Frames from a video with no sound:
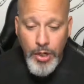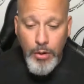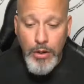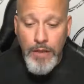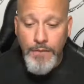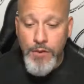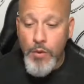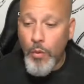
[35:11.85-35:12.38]

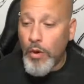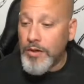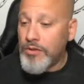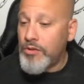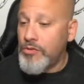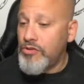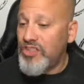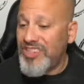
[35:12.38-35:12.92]
If you want to
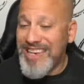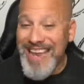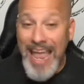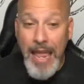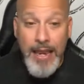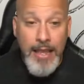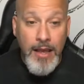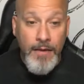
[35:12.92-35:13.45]
see
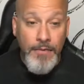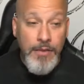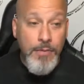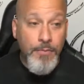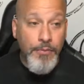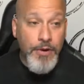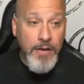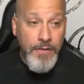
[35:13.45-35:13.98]
any of the
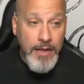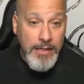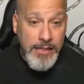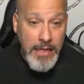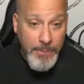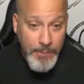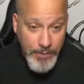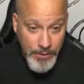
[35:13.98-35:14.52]
previous
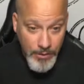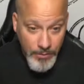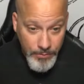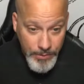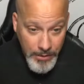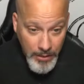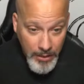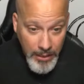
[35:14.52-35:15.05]
episodes